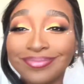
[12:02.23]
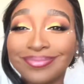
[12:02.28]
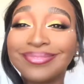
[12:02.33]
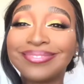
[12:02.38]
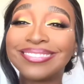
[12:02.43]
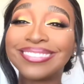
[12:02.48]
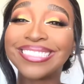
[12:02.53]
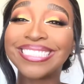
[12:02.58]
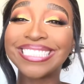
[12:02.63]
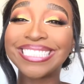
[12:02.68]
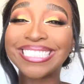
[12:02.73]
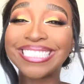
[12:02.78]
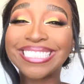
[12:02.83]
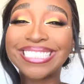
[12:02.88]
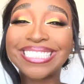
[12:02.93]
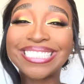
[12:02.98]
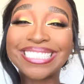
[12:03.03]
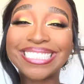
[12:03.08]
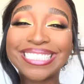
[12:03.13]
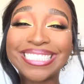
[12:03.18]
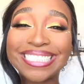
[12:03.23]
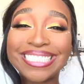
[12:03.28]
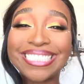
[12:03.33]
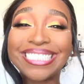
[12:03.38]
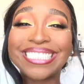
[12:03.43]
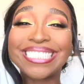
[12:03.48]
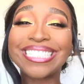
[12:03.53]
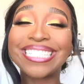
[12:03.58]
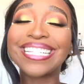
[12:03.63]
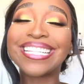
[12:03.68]
ahead and give it a
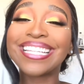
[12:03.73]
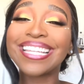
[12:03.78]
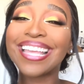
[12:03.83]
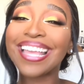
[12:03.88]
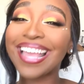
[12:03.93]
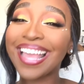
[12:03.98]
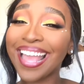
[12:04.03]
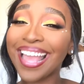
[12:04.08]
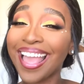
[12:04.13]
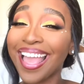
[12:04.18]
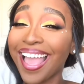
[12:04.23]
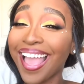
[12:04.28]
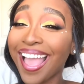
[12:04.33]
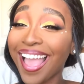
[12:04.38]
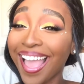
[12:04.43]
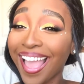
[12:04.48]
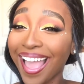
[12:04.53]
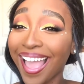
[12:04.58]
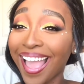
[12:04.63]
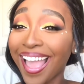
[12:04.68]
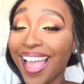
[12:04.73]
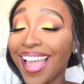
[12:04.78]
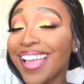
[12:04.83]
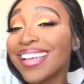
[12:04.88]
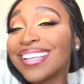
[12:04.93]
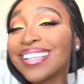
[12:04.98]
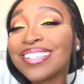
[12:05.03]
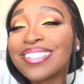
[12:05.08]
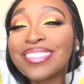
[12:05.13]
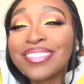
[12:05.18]
like, comment, and subscribe. And
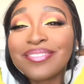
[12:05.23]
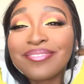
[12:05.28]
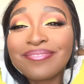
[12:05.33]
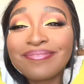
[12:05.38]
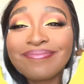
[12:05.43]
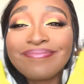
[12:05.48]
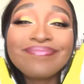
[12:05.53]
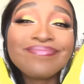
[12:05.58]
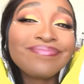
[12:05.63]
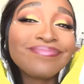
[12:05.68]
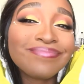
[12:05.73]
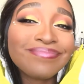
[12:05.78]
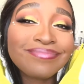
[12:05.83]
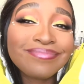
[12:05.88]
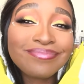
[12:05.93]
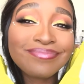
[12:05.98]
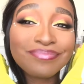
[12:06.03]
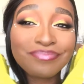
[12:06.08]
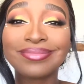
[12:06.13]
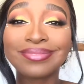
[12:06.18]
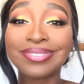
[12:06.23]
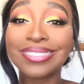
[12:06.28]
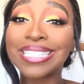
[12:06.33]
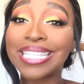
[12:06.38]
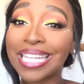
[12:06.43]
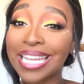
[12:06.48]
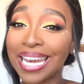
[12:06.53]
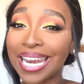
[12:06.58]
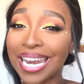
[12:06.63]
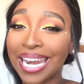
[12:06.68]
remember to hit that notification
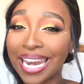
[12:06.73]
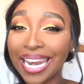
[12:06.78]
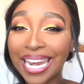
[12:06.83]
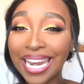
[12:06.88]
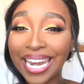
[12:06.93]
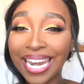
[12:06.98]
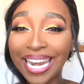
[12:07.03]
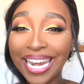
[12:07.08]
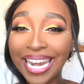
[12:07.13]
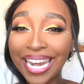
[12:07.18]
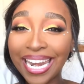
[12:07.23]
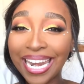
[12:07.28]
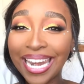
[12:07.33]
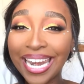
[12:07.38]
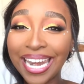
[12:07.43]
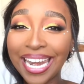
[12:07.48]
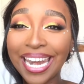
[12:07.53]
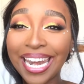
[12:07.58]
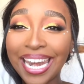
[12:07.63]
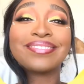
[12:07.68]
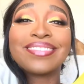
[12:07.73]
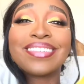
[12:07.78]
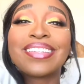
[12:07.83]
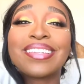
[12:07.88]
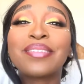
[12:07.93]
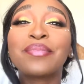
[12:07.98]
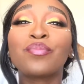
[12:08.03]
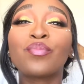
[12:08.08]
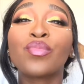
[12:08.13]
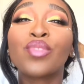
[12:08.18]
bell to stay tuned for more content.
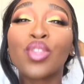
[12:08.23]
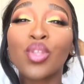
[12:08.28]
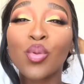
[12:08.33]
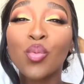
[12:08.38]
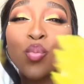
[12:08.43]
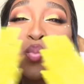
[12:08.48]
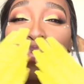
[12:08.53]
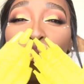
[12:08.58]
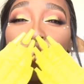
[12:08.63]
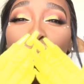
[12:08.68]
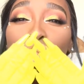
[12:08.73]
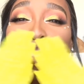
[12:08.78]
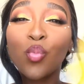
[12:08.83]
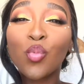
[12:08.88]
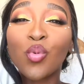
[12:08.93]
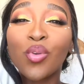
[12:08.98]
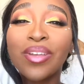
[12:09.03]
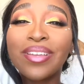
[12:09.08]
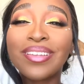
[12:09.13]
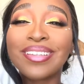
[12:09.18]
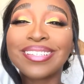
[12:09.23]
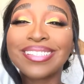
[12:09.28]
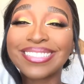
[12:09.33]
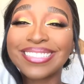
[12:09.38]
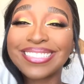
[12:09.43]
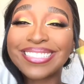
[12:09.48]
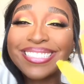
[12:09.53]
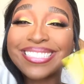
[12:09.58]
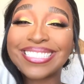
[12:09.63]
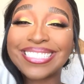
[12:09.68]
And I will see you guys in my
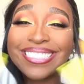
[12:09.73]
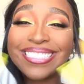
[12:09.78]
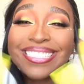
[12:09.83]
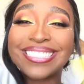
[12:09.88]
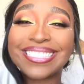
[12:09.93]
next video.